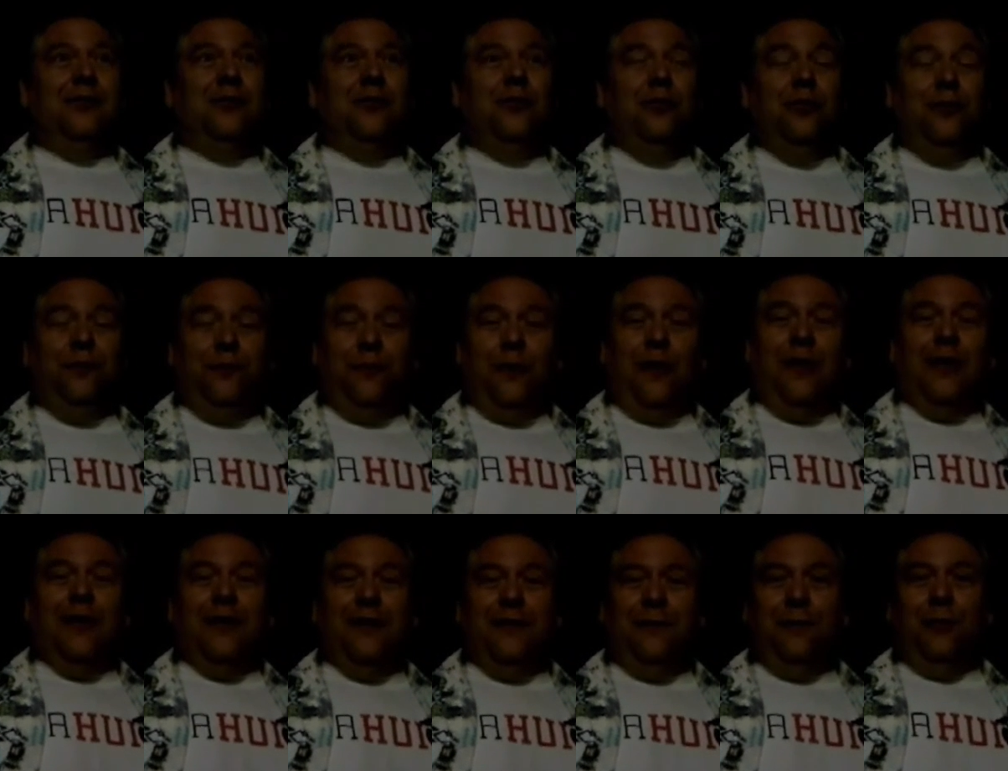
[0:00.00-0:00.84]
too
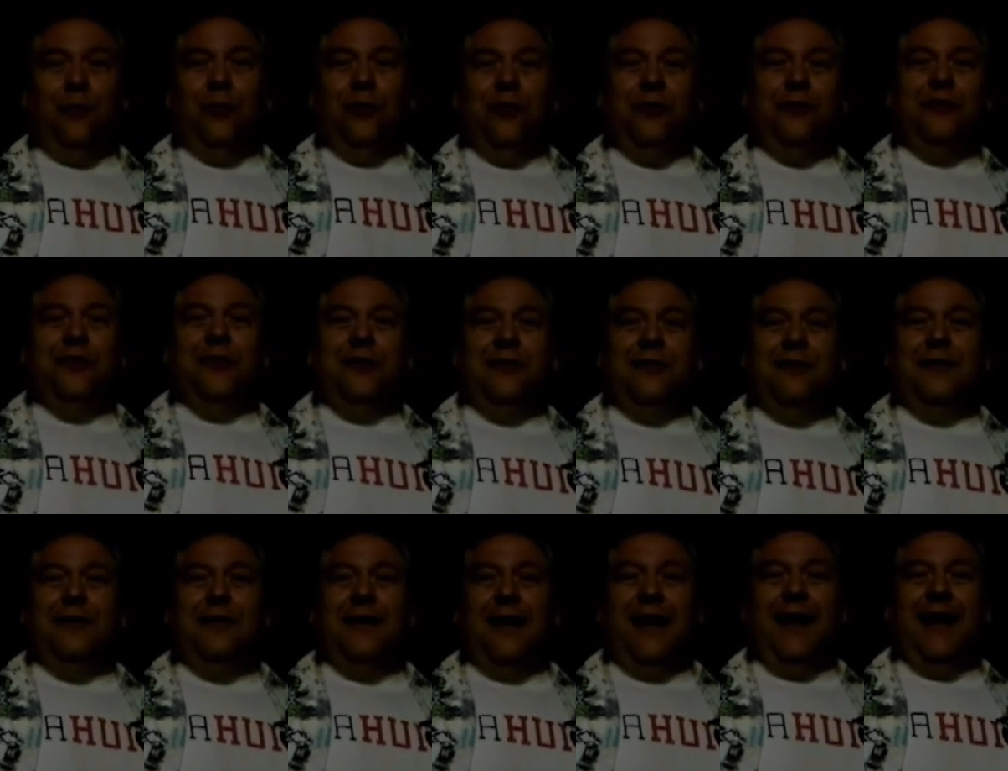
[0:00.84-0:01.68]
far worse
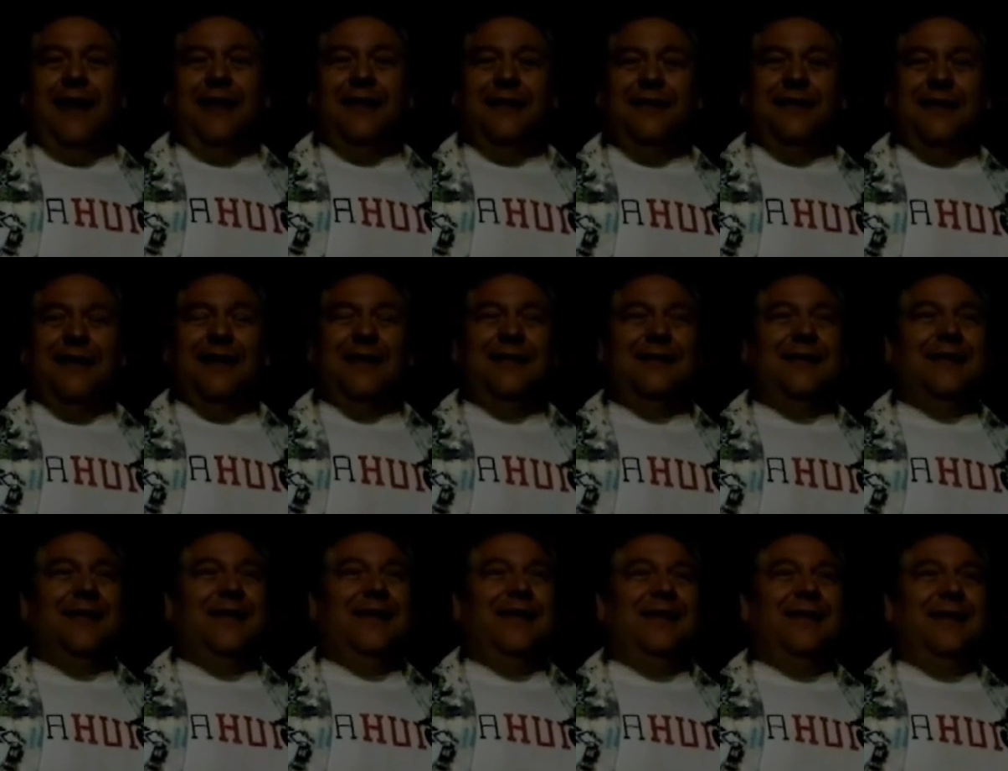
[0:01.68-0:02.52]
into the hands that
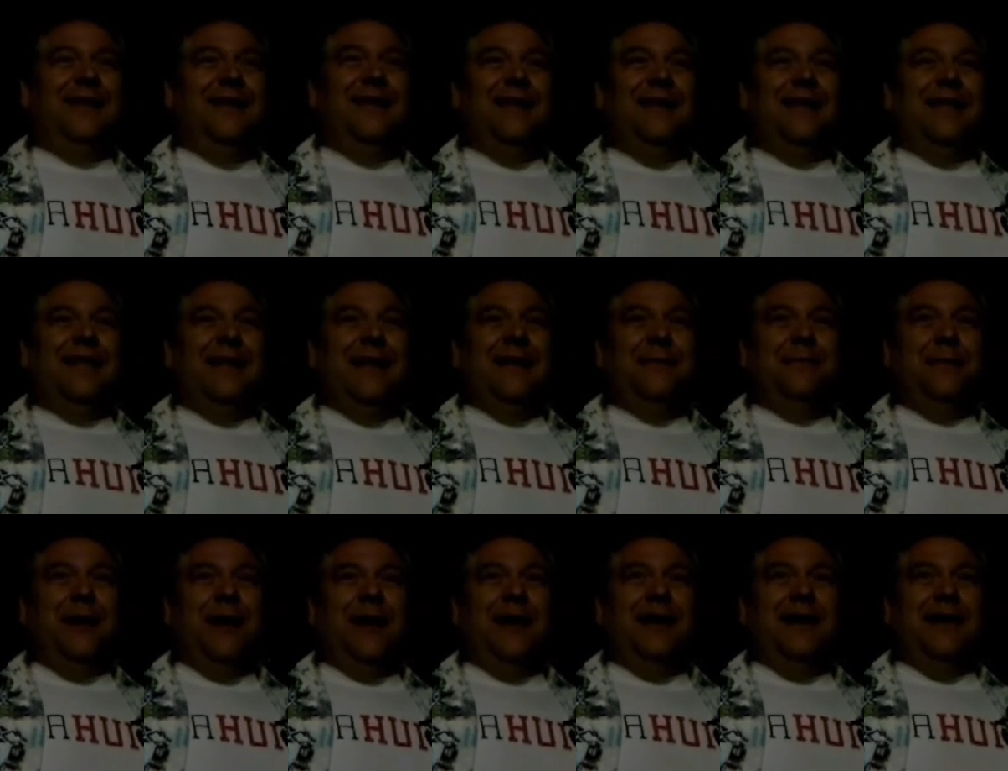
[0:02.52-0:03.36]

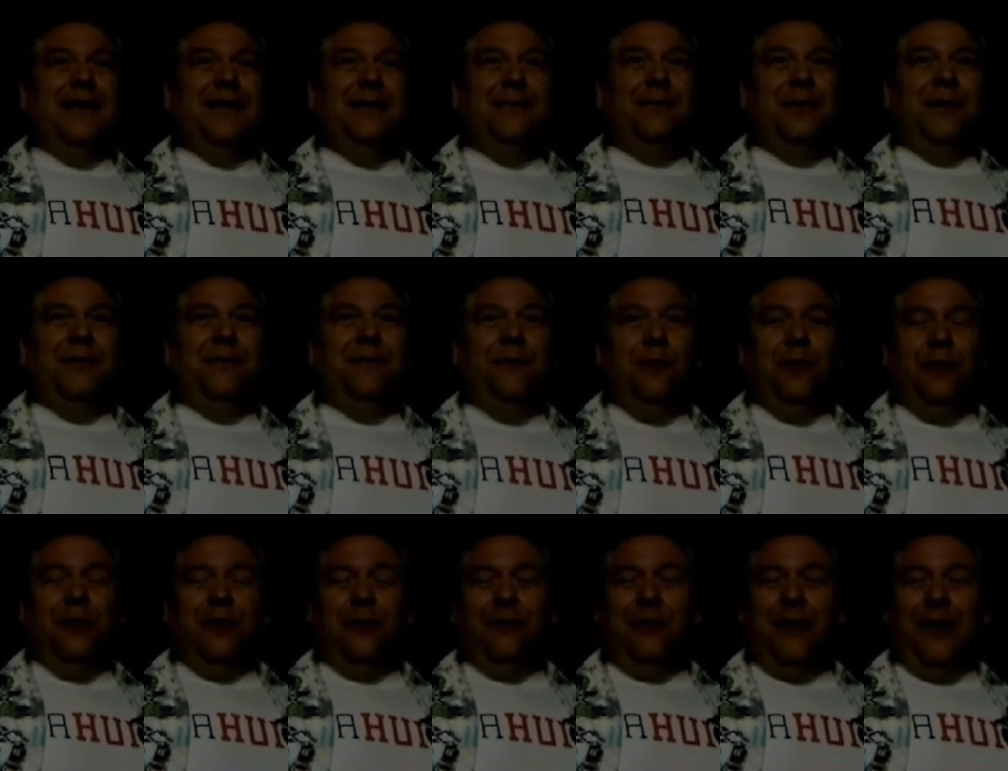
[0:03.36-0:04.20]
that may be
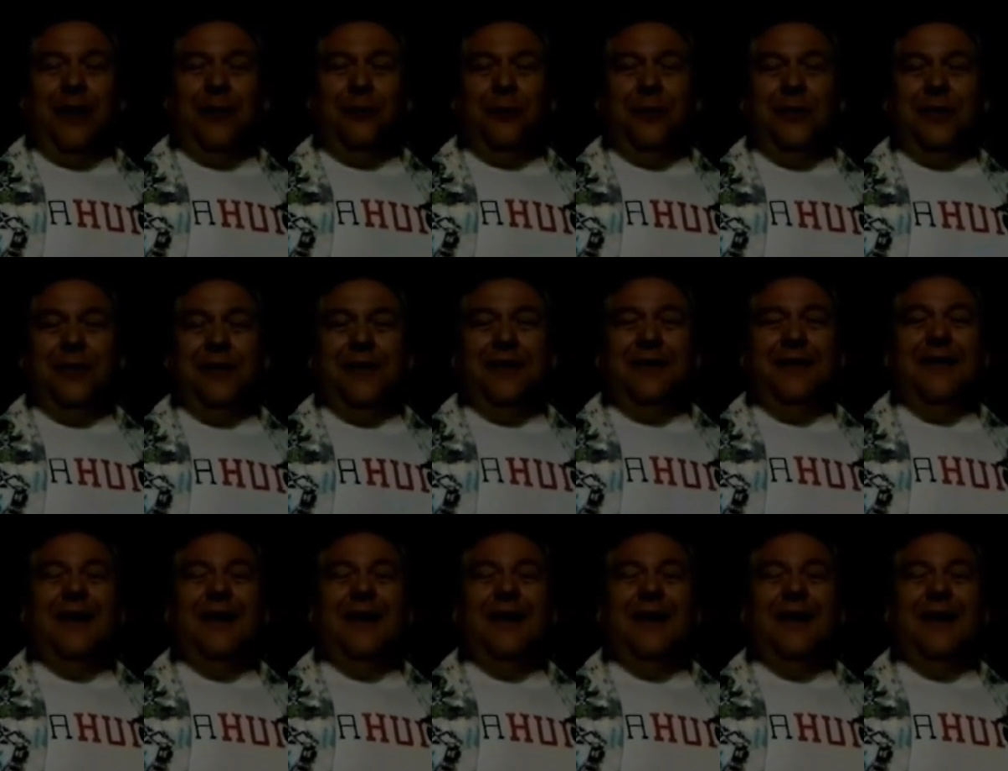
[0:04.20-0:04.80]
fooling around with it.